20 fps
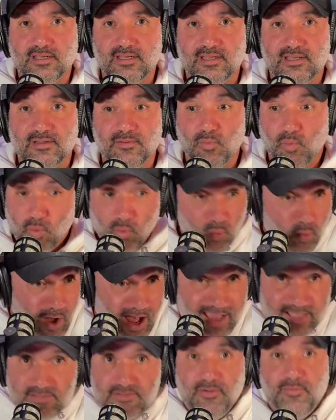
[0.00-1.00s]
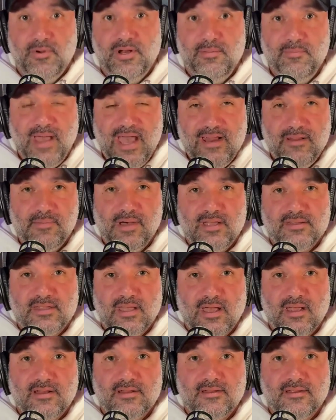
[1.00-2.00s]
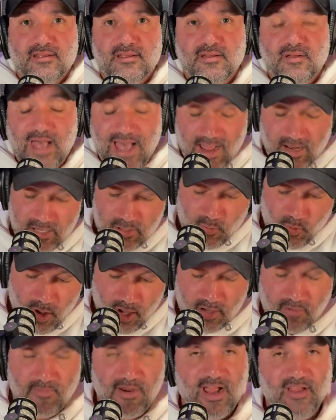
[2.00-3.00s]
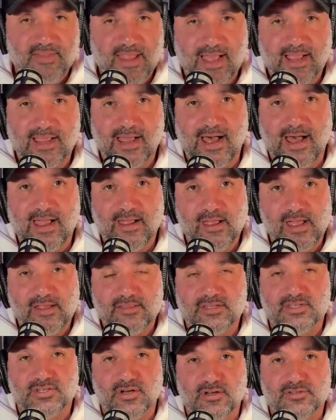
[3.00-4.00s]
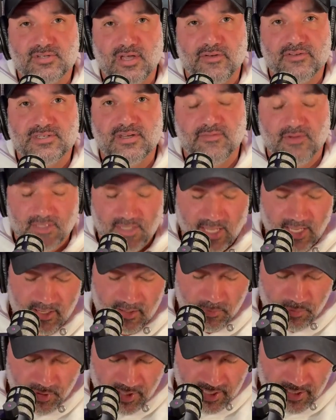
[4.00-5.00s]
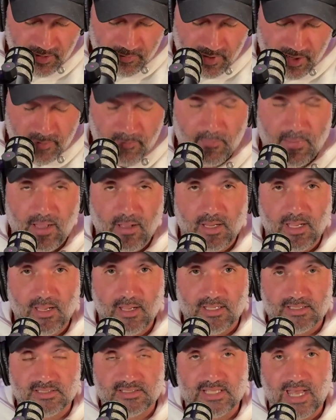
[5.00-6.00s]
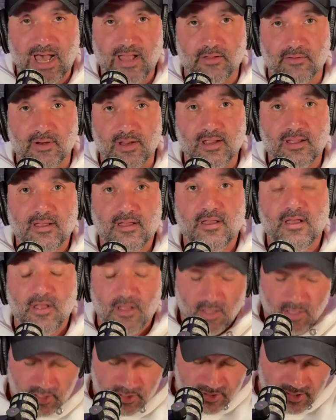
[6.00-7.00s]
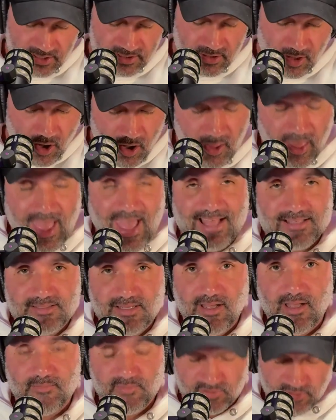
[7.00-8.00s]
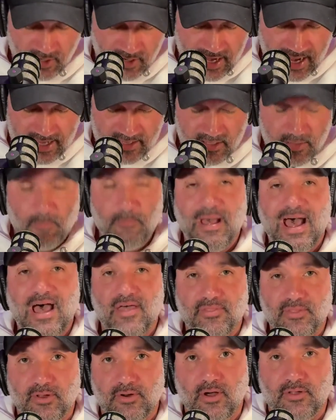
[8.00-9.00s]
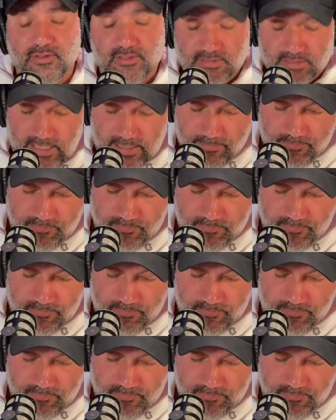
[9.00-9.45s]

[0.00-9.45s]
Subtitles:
Why is nobody mad about that? How do you walk around that guy at the sheriff's office every day complaining about money and salary? This all adds up. Start adding the math on all this up.